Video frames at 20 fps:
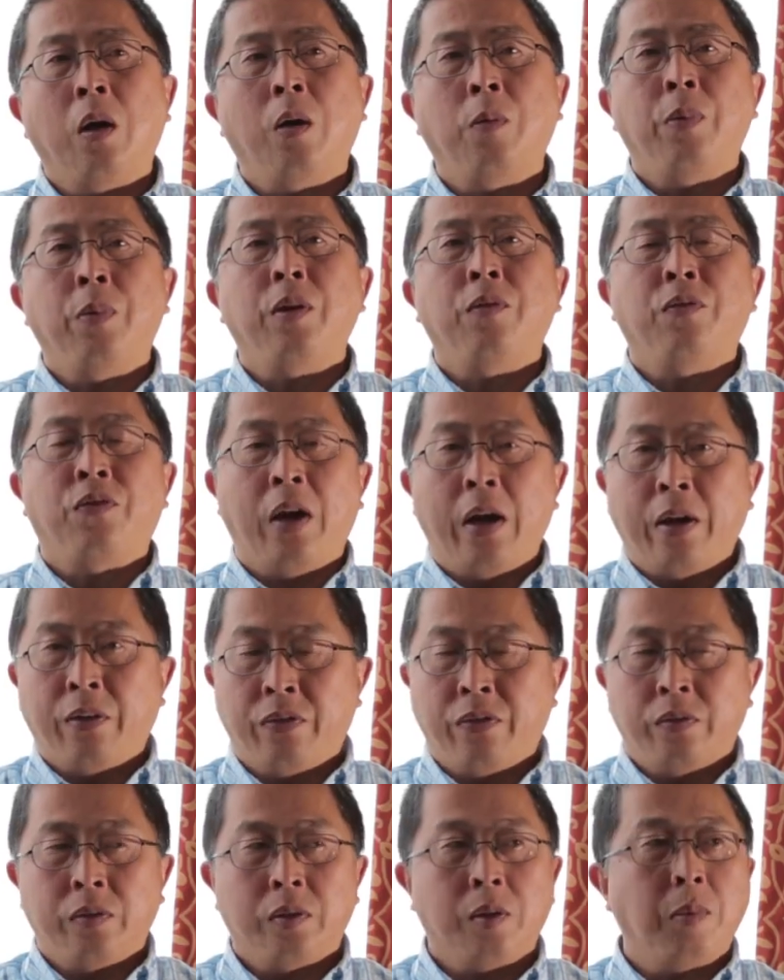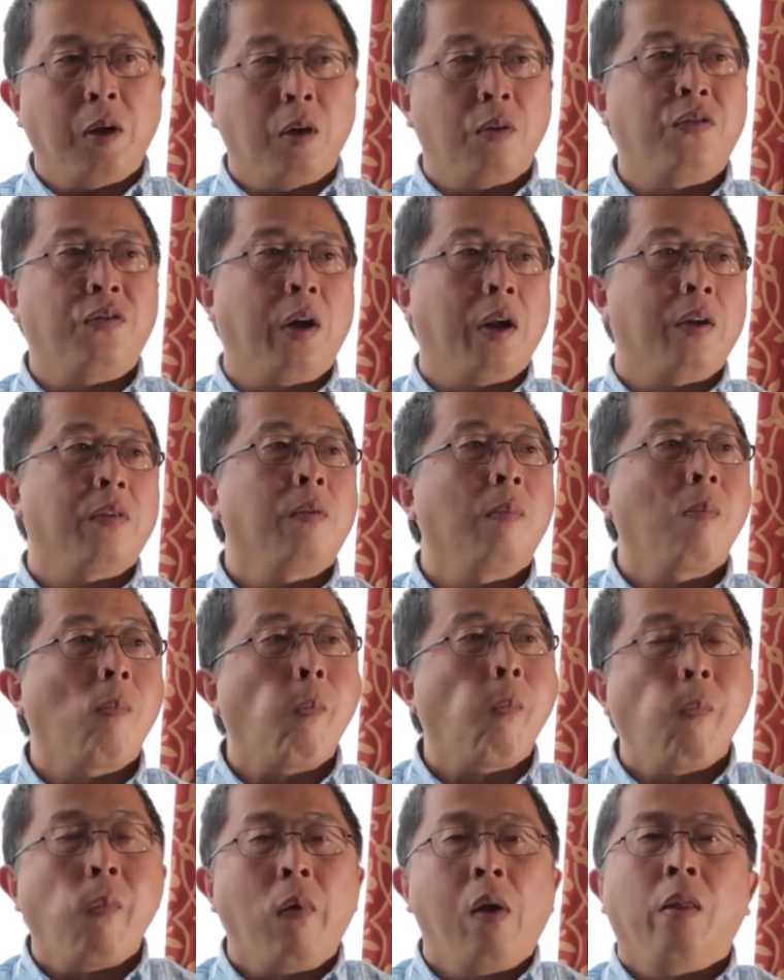I'll pick about five.
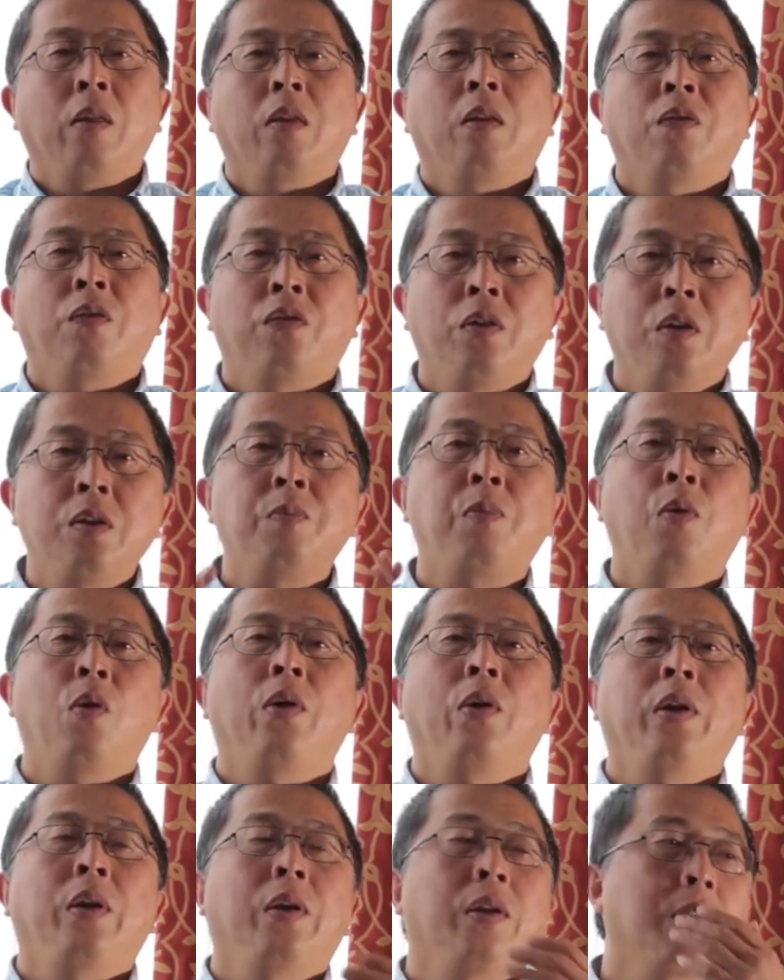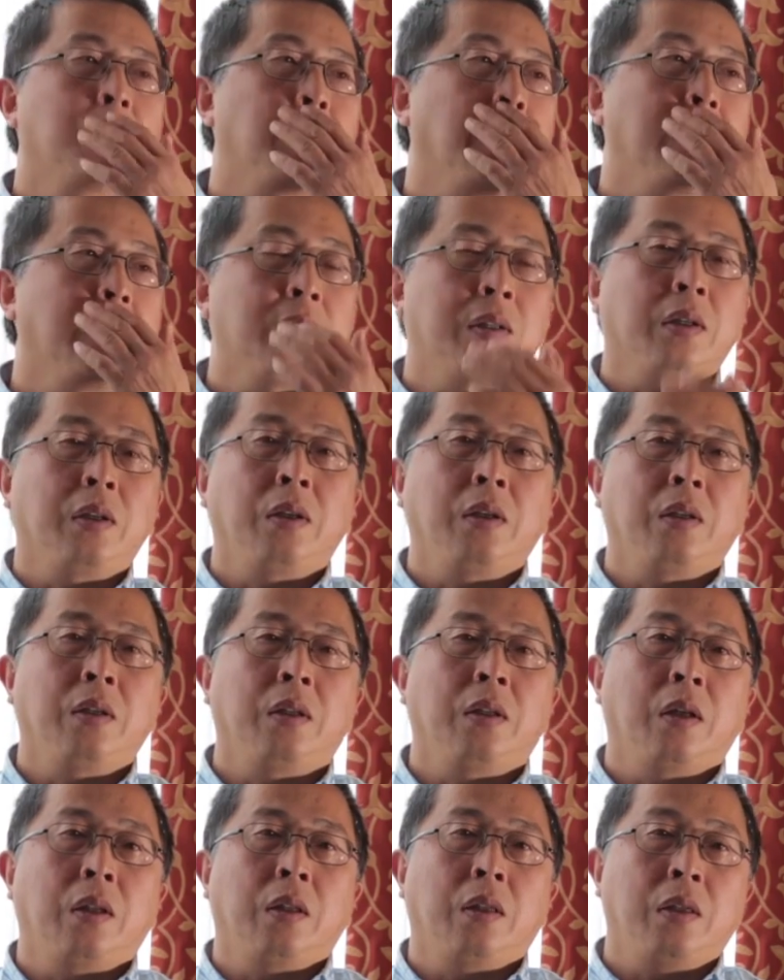The first point is basically
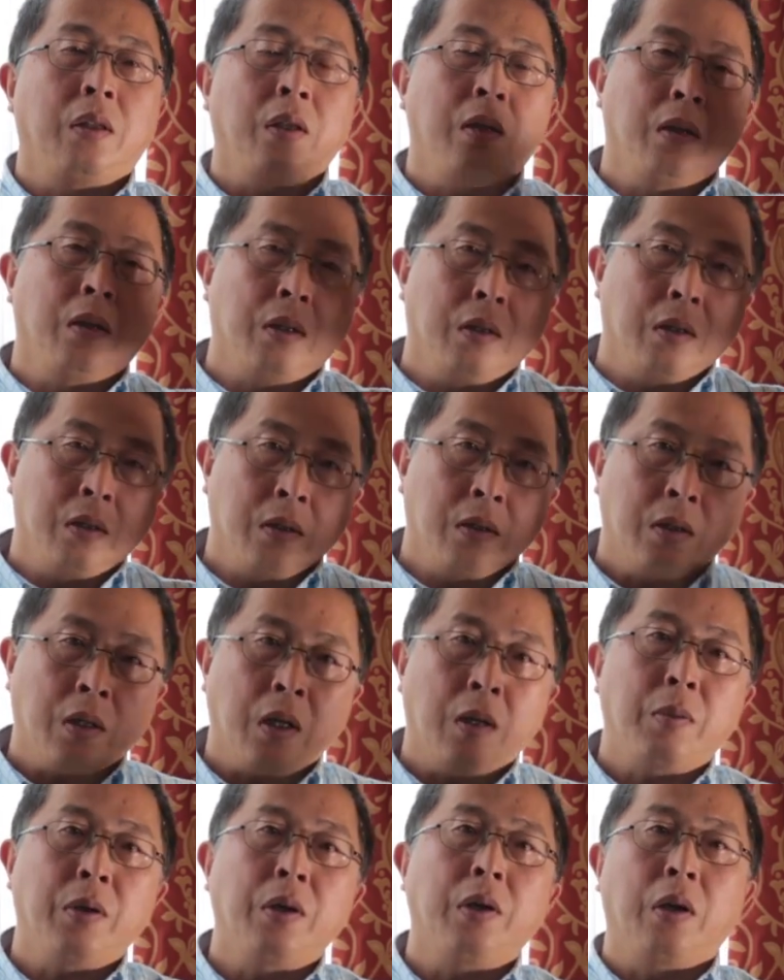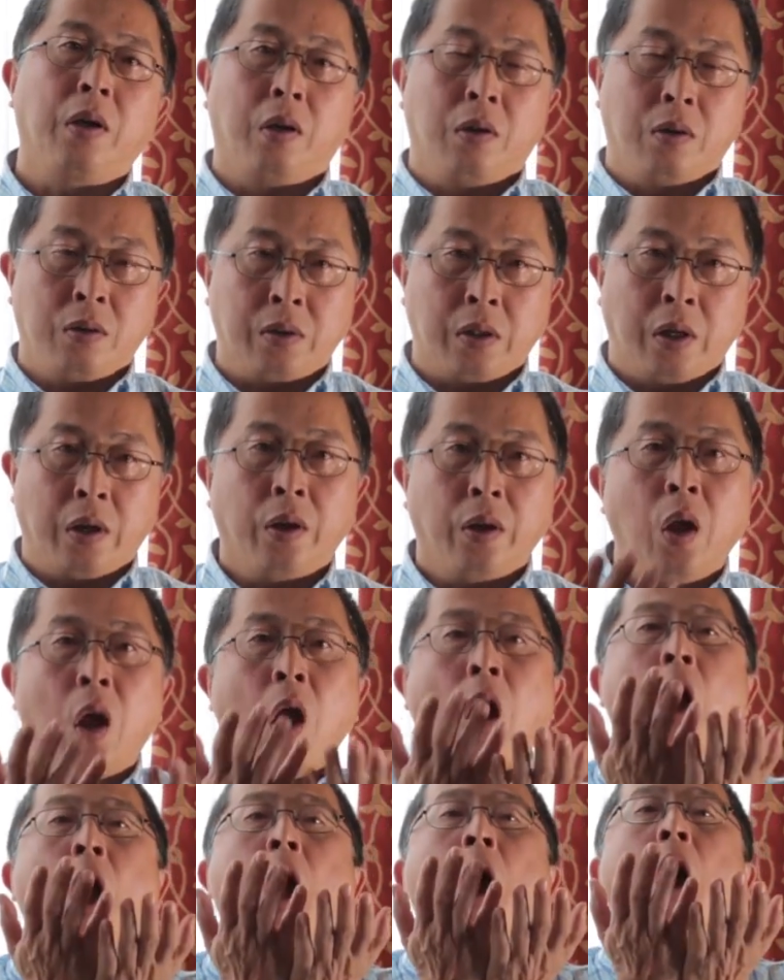that the carbon dioxide,
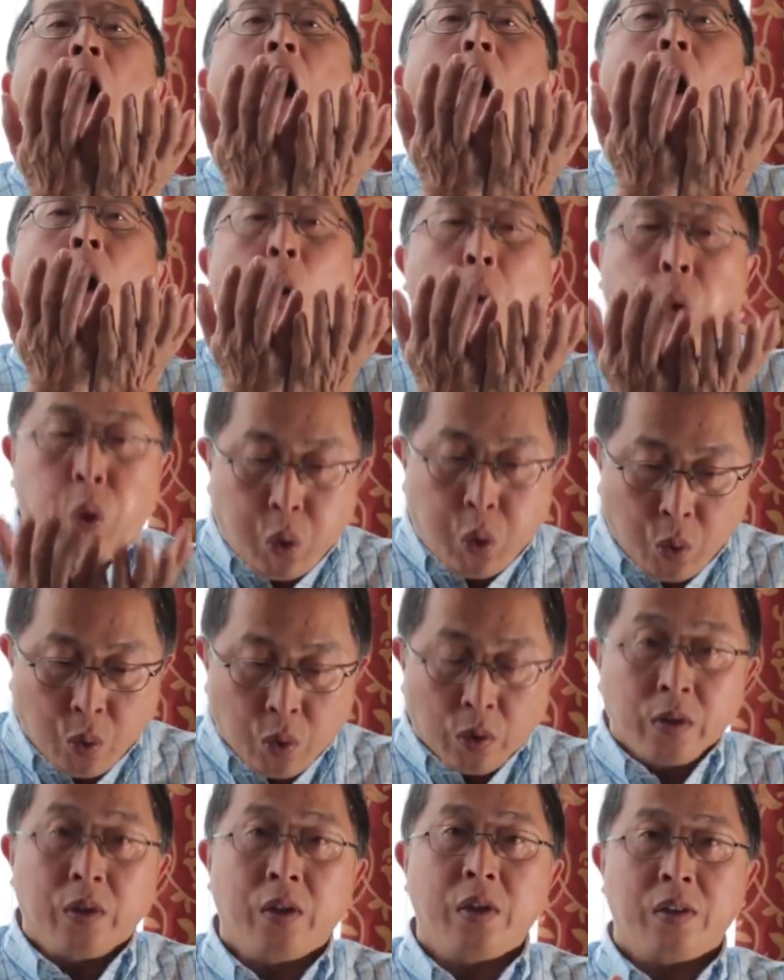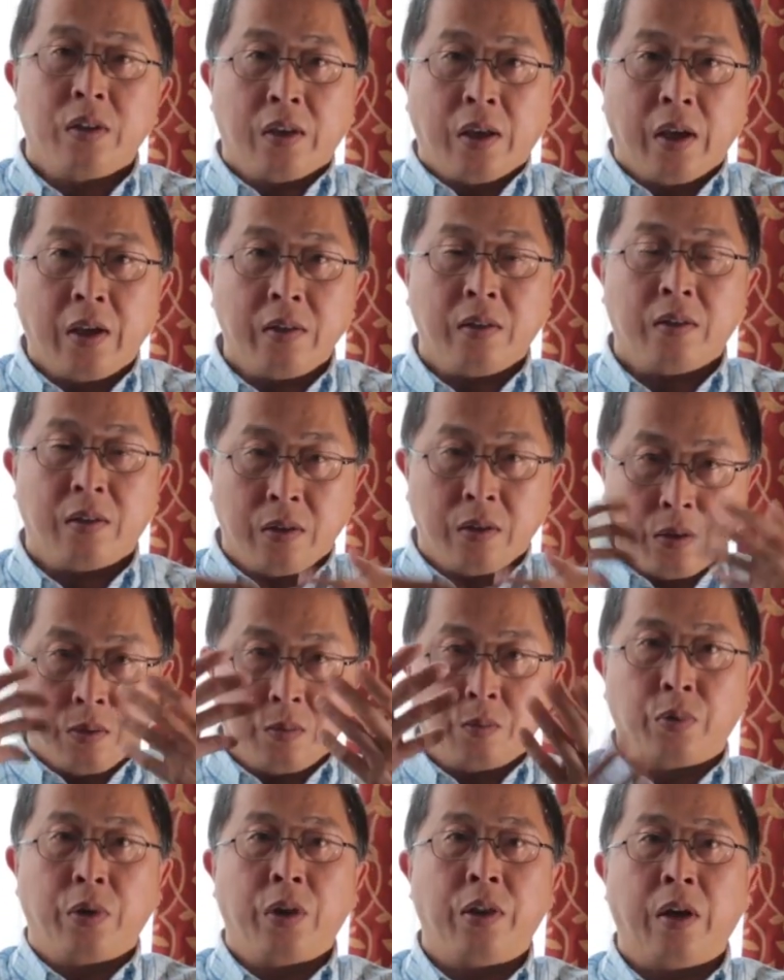this gas that you
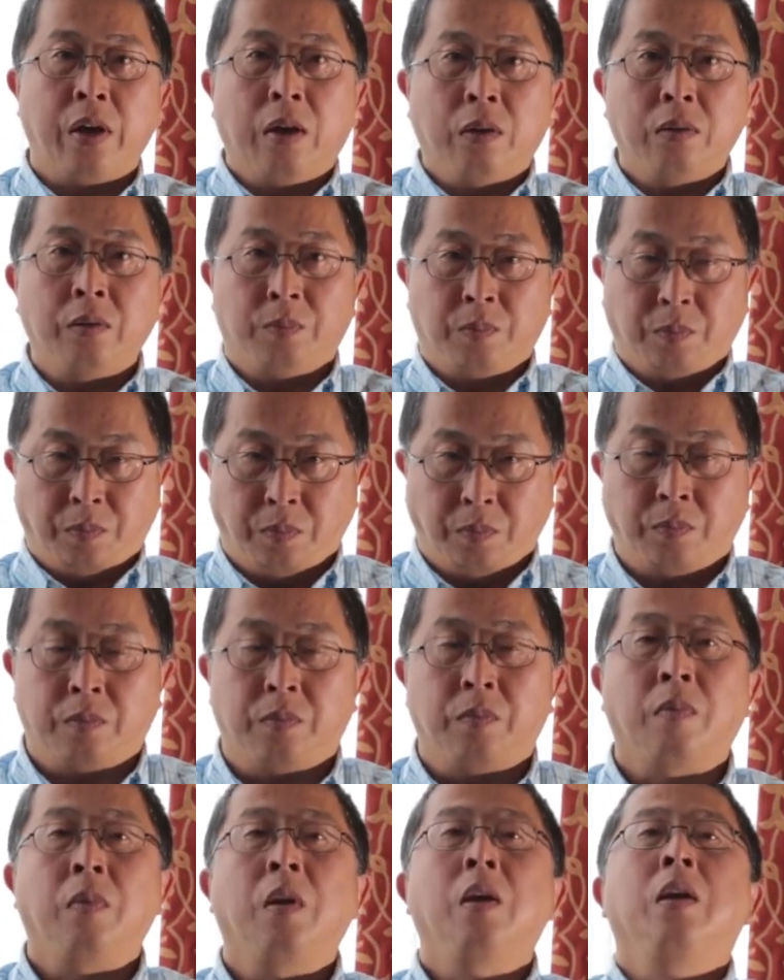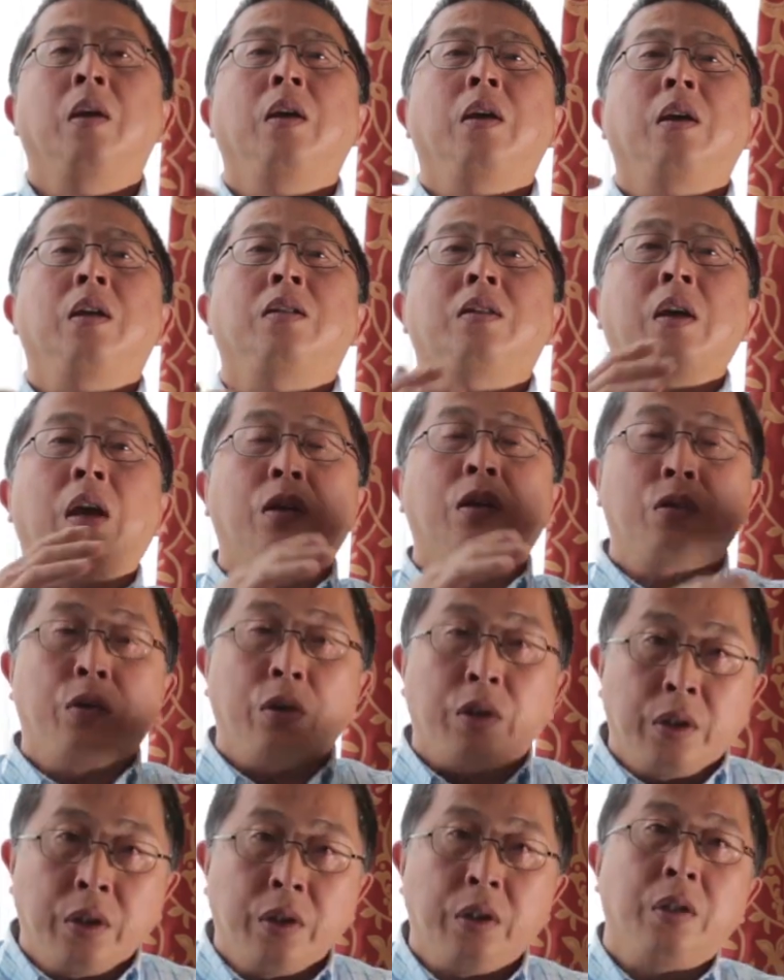breathe out, is
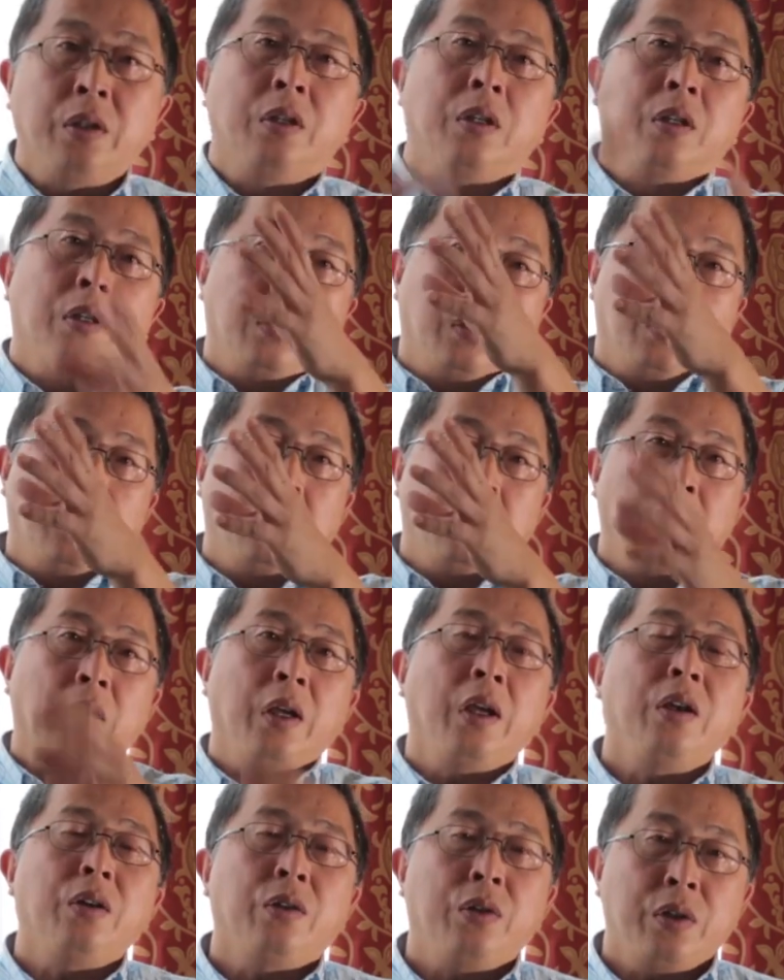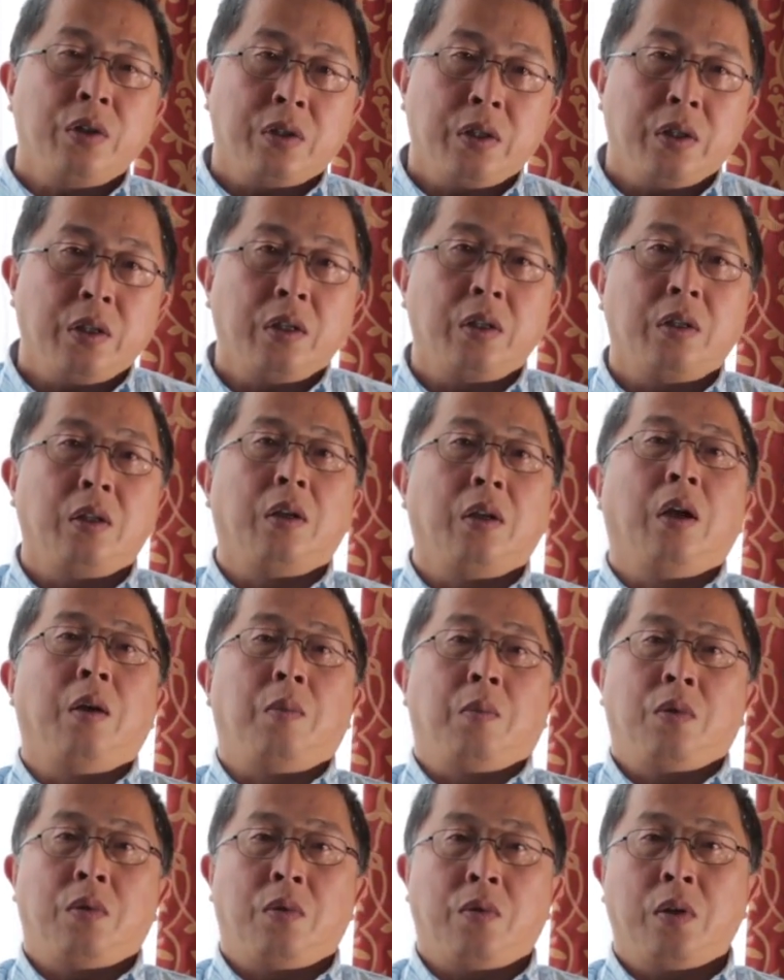actually increasing in the
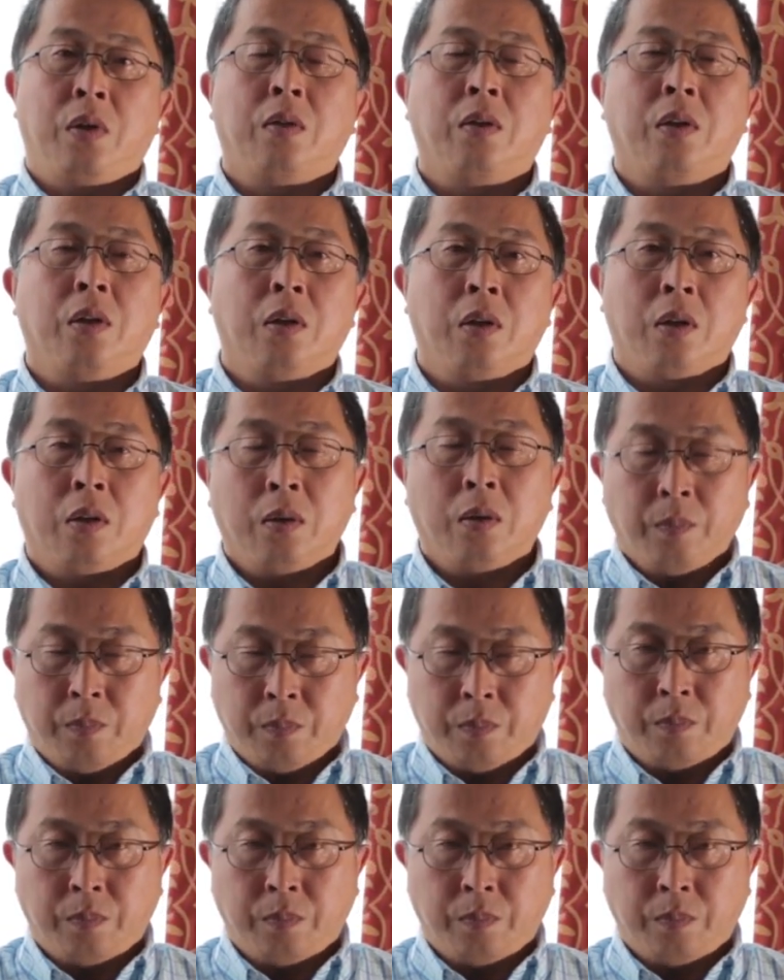atmosphere of the Earth.